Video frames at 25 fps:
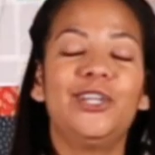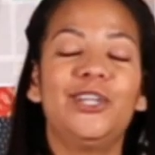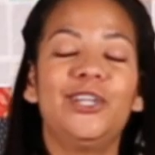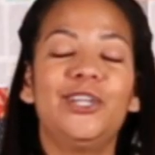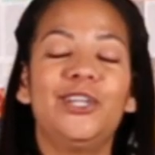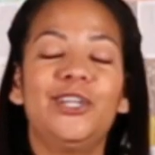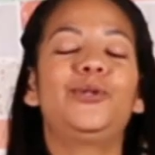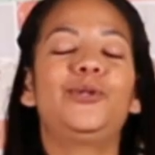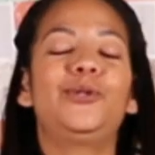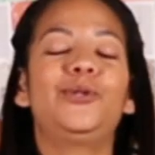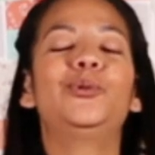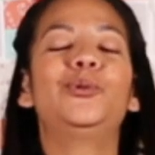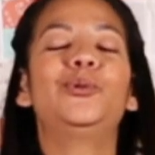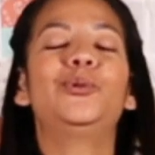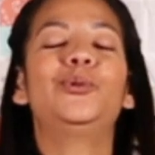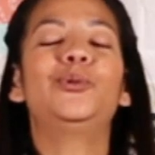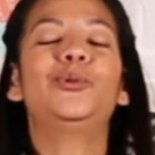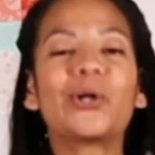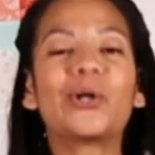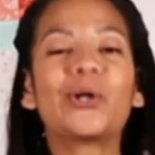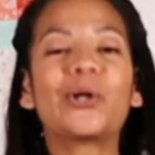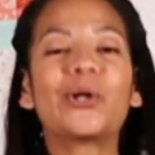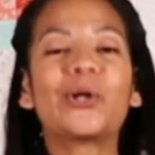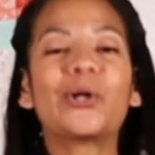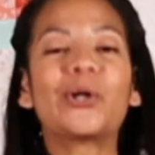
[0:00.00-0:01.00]
You
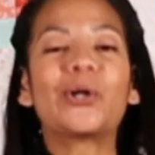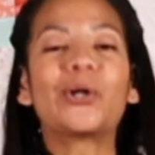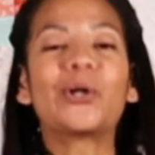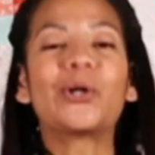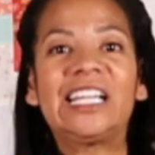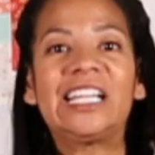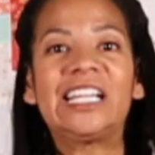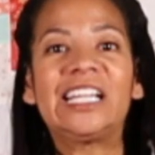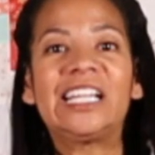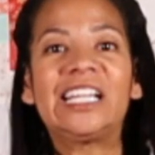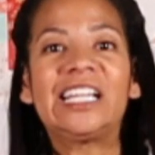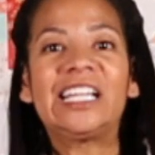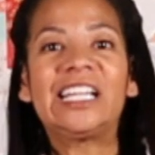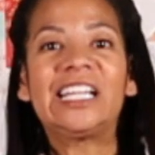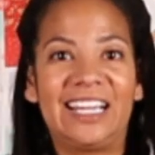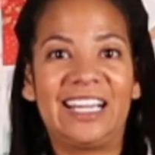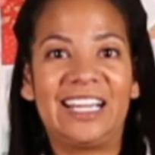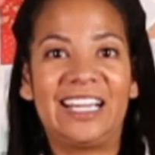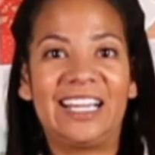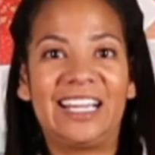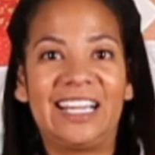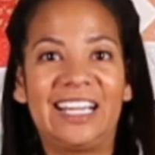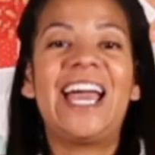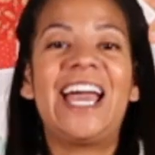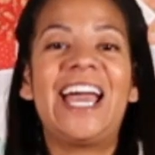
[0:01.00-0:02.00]
learn a
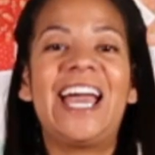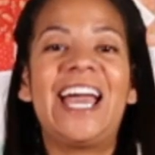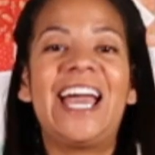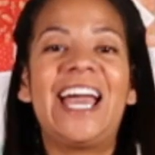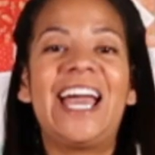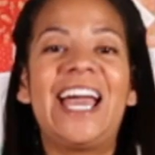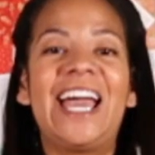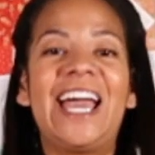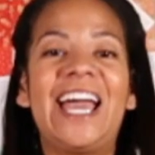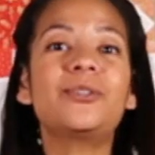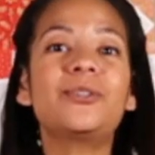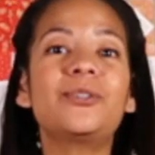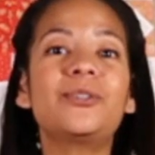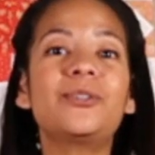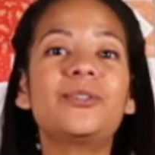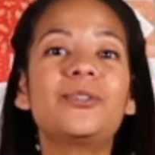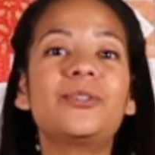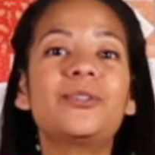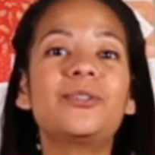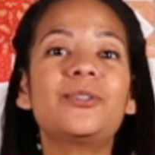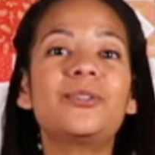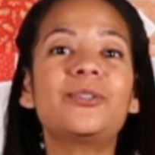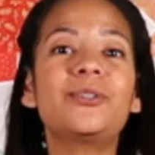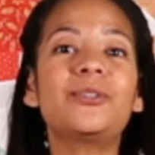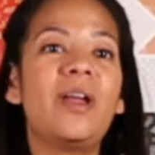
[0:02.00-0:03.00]
lot. And you also get
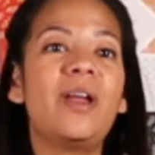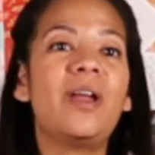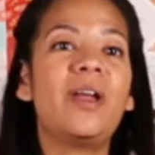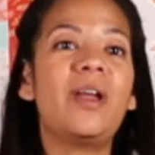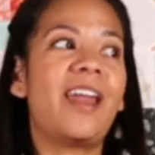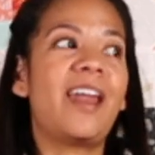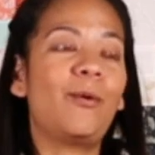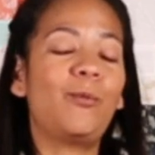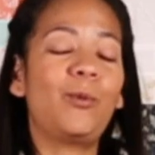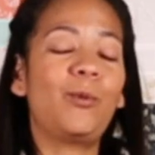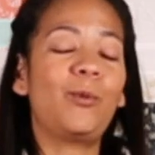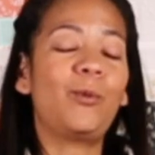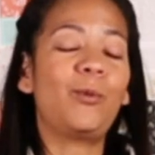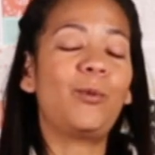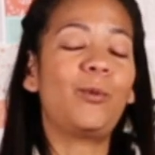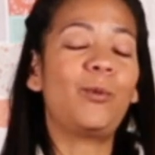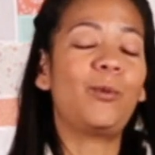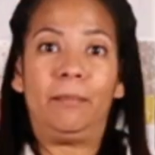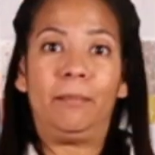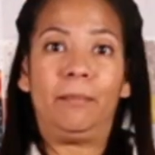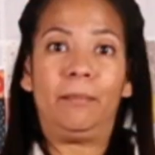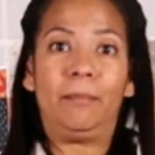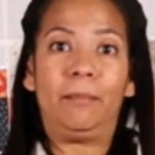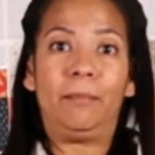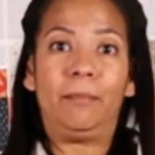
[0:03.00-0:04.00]
to network
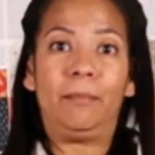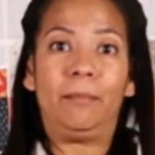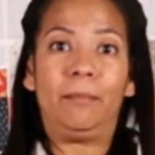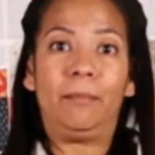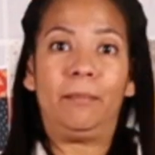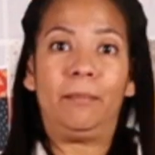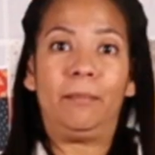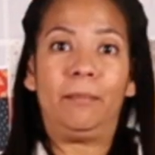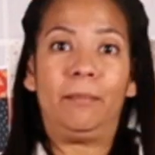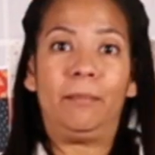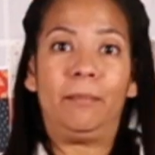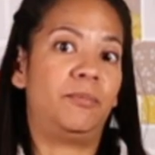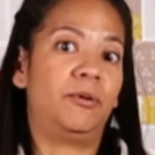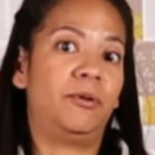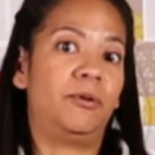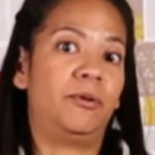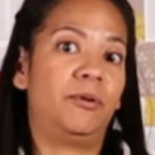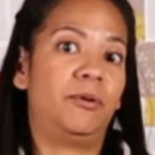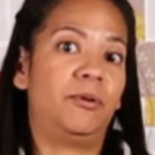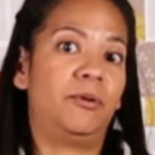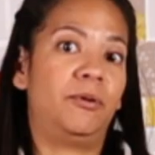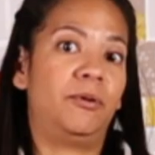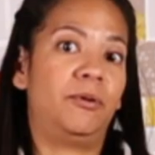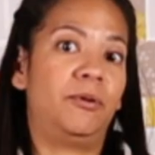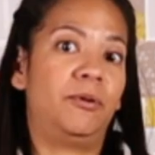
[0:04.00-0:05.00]
and meet people
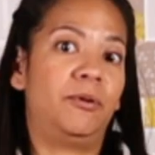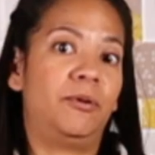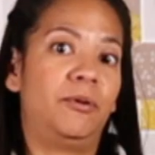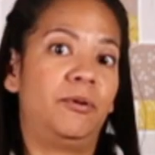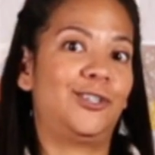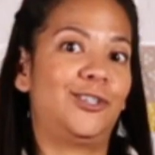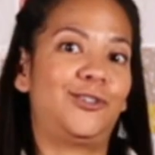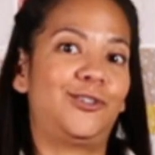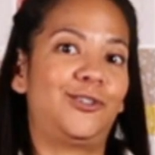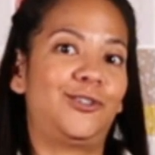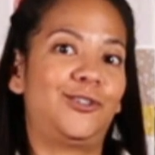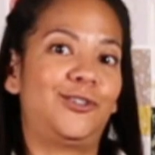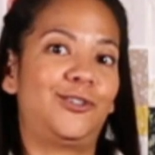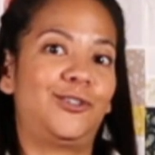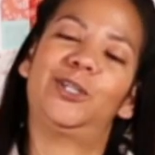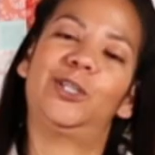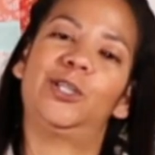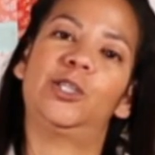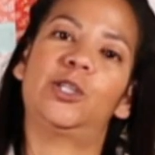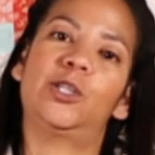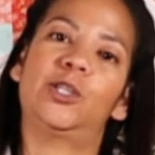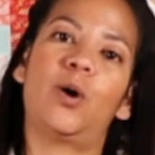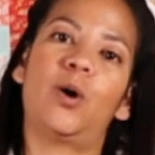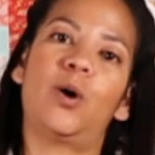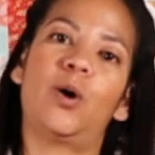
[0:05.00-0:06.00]
in the industry, which
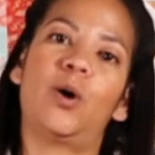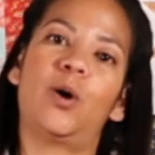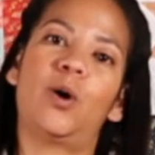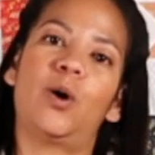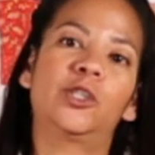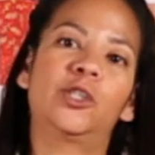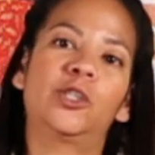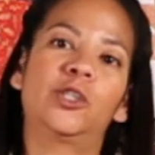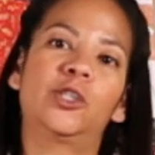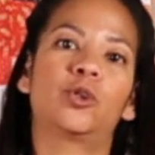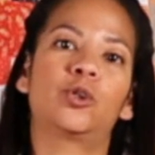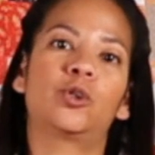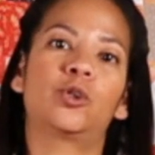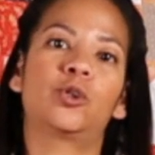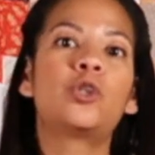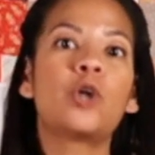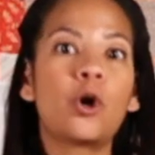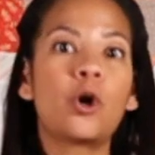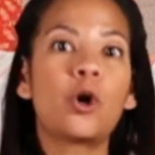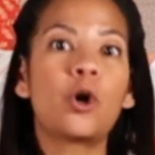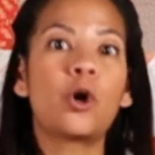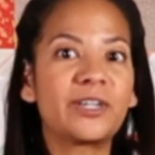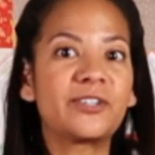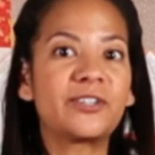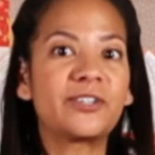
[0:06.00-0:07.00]
is always
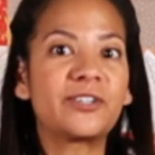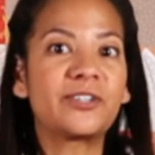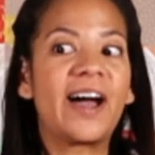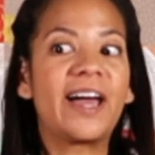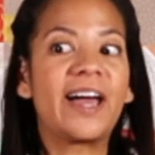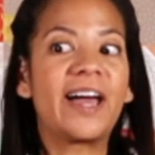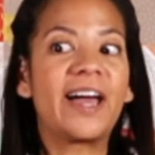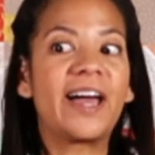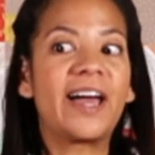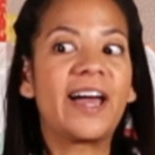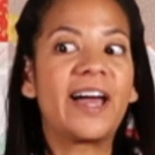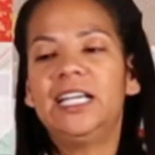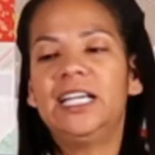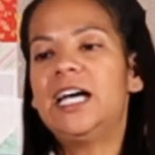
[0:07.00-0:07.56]
so much fun.